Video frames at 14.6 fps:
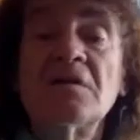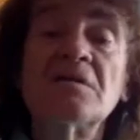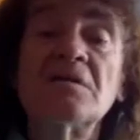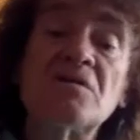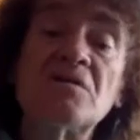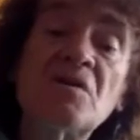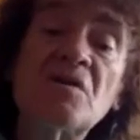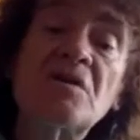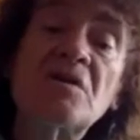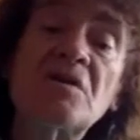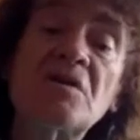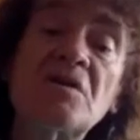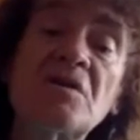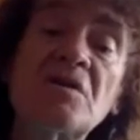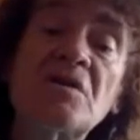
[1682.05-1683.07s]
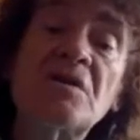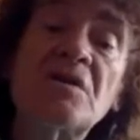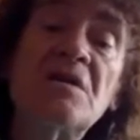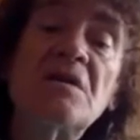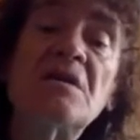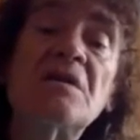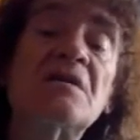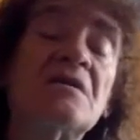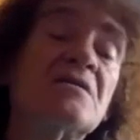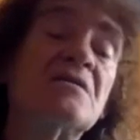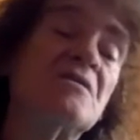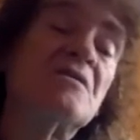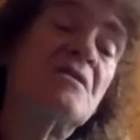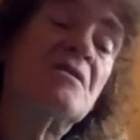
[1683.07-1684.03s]
the key, the
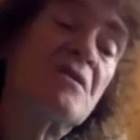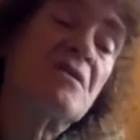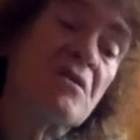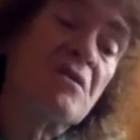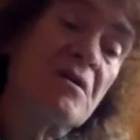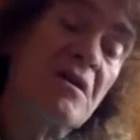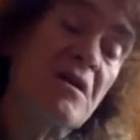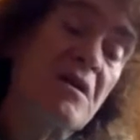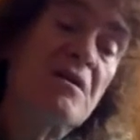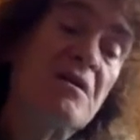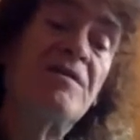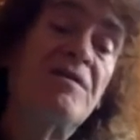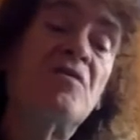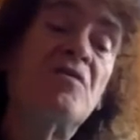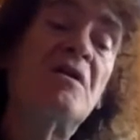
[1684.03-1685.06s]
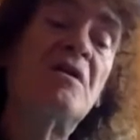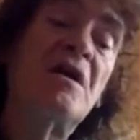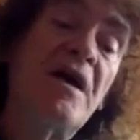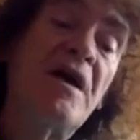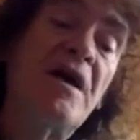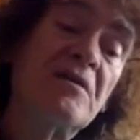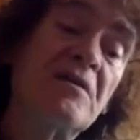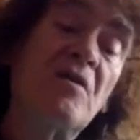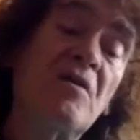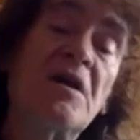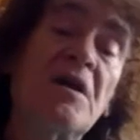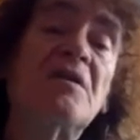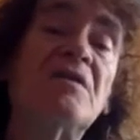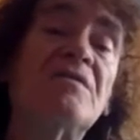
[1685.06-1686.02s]
individual and
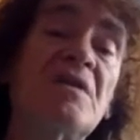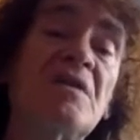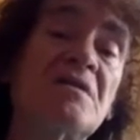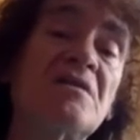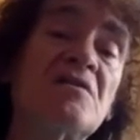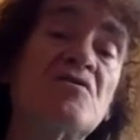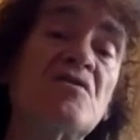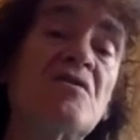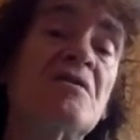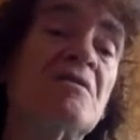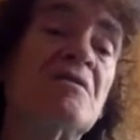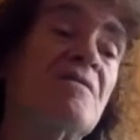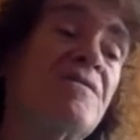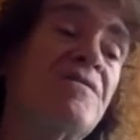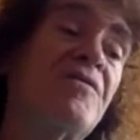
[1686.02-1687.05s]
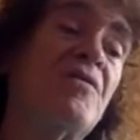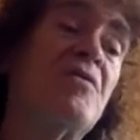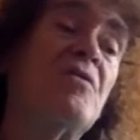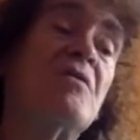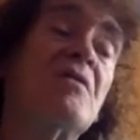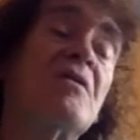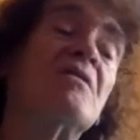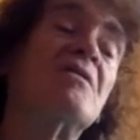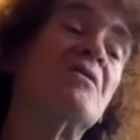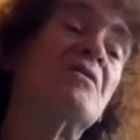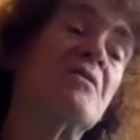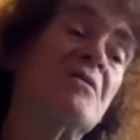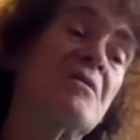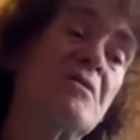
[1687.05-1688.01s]
collective decision for
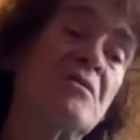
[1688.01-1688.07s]
the